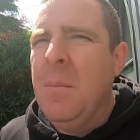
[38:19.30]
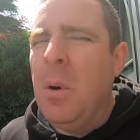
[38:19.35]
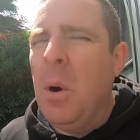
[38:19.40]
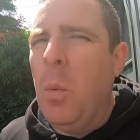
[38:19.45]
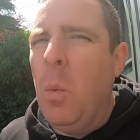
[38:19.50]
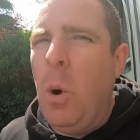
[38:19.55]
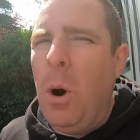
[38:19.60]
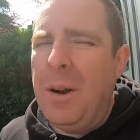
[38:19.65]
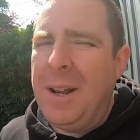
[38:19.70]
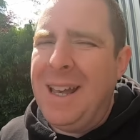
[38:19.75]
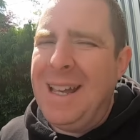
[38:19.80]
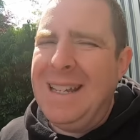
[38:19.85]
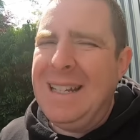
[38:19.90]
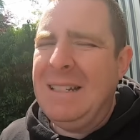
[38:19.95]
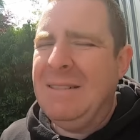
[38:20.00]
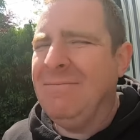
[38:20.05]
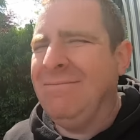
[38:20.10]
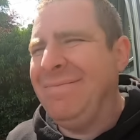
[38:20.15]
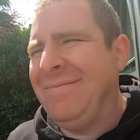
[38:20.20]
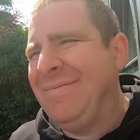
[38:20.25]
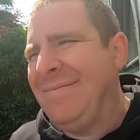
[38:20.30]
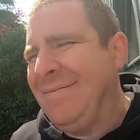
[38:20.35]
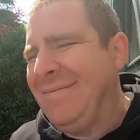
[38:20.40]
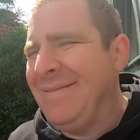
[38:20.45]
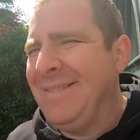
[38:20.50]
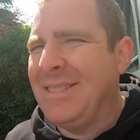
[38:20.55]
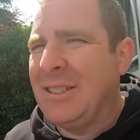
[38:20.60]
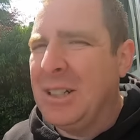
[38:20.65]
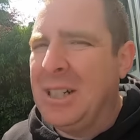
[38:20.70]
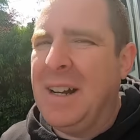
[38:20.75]
But 1.8,
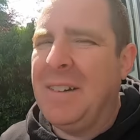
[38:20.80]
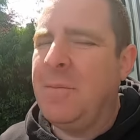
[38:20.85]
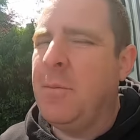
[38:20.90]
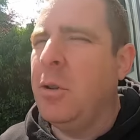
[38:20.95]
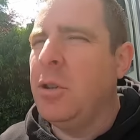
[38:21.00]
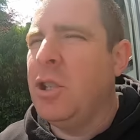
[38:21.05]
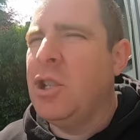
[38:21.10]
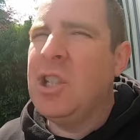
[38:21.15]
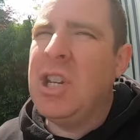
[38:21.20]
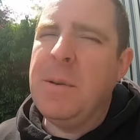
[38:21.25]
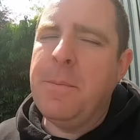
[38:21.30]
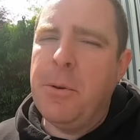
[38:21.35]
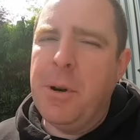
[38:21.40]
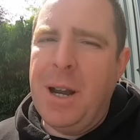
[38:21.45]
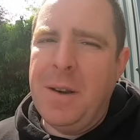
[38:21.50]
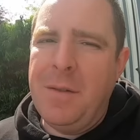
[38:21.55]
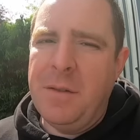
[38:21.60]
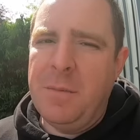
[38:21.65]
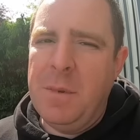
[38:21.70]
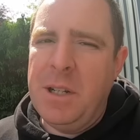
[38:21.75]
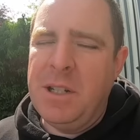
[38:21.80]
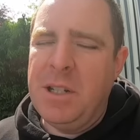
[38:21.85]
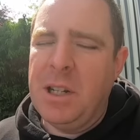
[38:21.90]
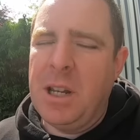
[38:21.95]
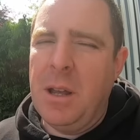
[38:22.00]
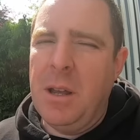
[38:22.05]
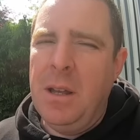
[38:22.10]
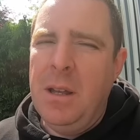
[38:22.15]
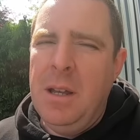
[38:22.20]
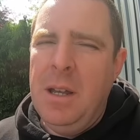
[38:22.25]
it's going to have to be on the cheaper end for me to
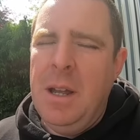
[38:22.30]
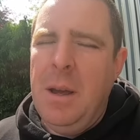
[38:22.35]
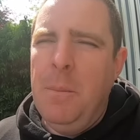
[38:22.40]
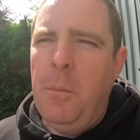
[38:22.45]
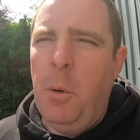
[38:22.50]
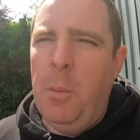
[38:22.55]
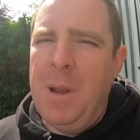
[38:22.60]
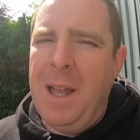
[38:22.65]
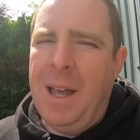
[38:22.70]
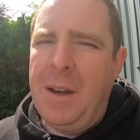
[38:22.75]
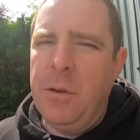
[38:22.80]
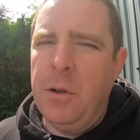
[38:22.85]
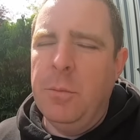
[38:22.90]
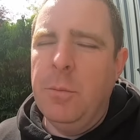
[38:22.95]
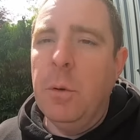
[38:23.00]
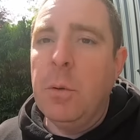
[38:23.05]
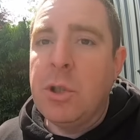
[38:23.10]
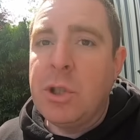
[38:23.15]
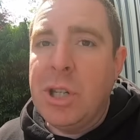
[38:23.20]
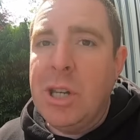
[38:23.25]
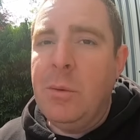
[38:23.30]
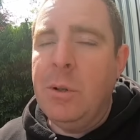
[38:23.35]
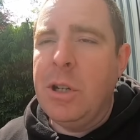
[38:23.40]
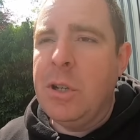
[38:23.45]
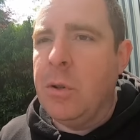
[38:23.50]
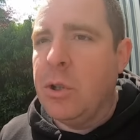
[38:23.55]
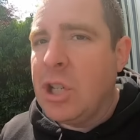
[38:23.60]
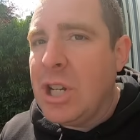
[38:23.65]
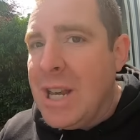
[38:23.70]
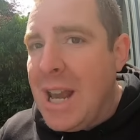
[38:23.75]
get, put my hand up. But we'll see what
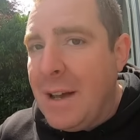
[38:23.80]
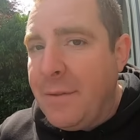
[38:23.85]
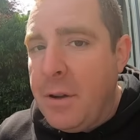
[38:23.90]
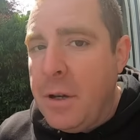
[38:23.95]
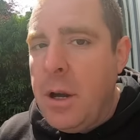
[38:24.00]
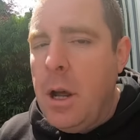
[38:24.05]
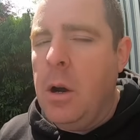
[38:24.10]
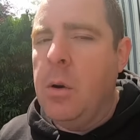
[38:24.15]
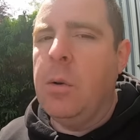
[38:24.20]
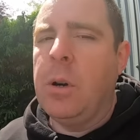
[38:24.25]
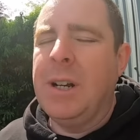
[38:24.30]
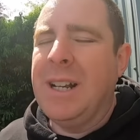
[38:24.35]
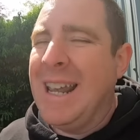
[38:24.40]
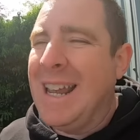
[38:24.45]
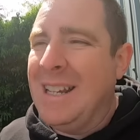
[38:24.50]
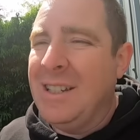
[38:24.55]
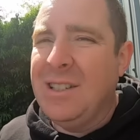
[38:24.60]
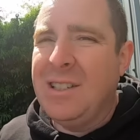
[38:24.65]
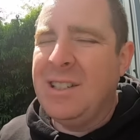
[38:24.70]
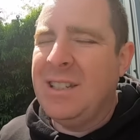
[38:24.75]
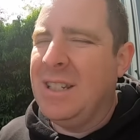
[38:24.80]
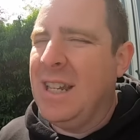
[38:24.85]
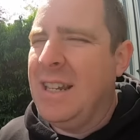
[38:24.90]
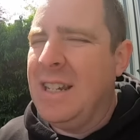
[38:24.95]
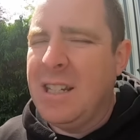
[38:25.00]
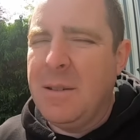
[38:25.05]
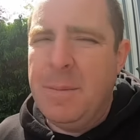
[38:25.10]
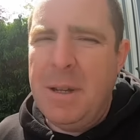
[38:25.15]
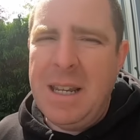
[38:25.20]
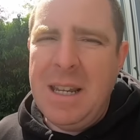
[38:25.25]
it does, you never know. And it is,
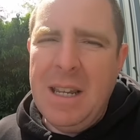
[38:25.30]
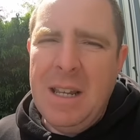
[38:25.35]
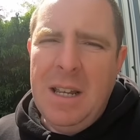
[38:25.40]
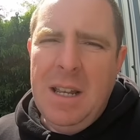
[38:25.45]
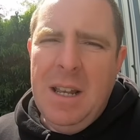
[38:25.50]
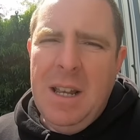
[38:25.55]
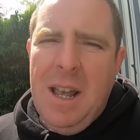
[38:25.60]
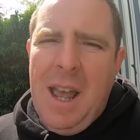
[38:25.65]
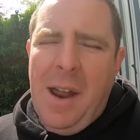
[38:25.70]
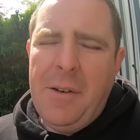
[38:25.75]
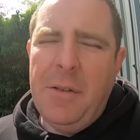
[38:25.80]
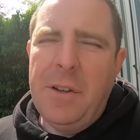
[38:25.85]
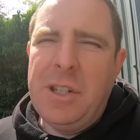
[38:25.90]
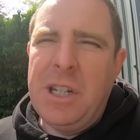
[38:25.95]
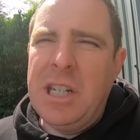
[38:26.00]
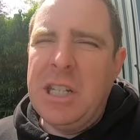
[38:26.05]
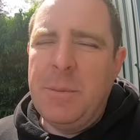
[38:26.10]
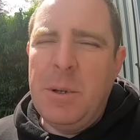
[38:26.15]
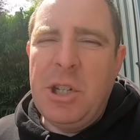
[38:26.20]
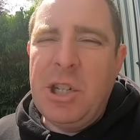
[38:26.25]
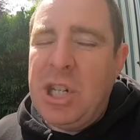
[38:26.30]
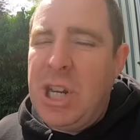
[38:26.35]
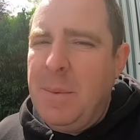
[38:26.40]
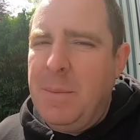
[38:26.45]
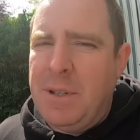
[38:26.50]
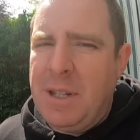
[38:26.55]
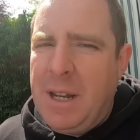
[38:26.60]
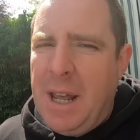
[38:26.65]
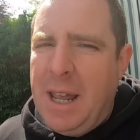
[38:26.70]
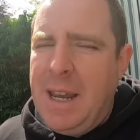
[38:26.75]
seems to be, everything seems to be cheap
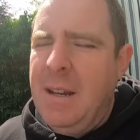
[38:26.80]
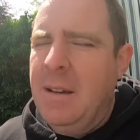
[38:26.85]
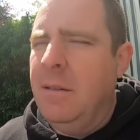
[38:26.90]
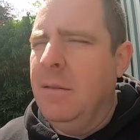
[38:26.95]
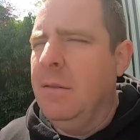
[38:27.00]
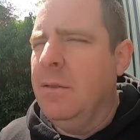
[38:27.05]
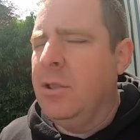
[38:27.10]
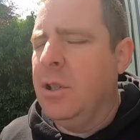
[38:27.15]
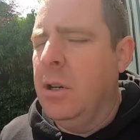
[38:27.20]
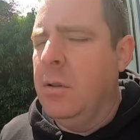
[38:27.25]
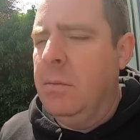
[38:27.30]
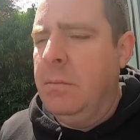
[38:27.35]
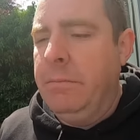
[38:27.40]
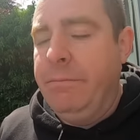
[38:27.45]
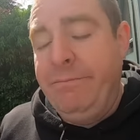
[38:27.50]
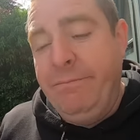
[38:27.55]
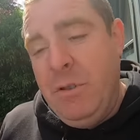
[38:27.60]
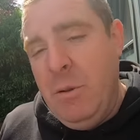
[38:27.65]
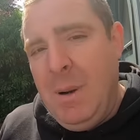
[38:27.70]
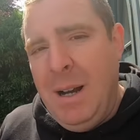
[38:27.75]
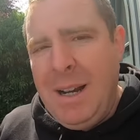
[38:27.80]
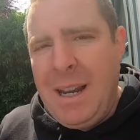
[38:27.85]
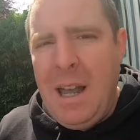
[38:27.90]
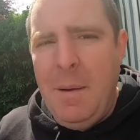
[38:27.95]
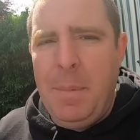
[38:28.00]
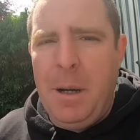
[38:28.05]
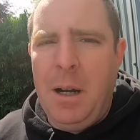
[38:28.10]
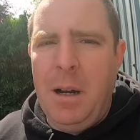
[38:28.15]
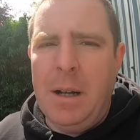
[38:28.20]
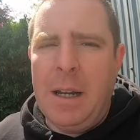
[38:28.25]
today, so we might
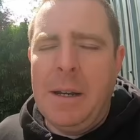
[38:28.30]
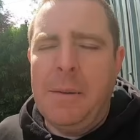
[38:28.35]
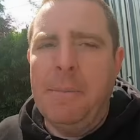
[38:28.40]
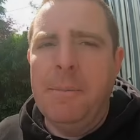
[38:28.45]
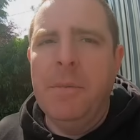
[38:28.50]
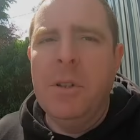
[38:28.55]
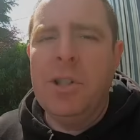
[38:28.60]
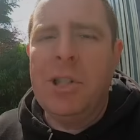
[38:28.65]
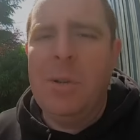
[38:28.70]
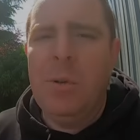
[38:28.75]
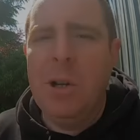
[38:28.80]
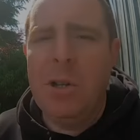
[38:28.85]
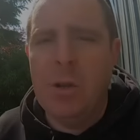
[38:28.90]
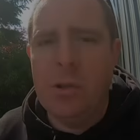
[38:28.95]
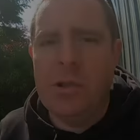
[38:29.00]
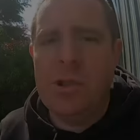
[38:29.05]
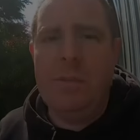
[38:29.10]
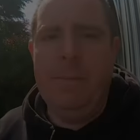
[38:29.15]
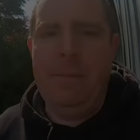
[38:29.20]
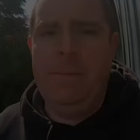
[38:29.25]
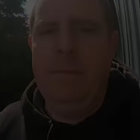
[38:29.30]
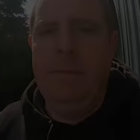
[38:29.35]
get a bargain. Let's see what it does.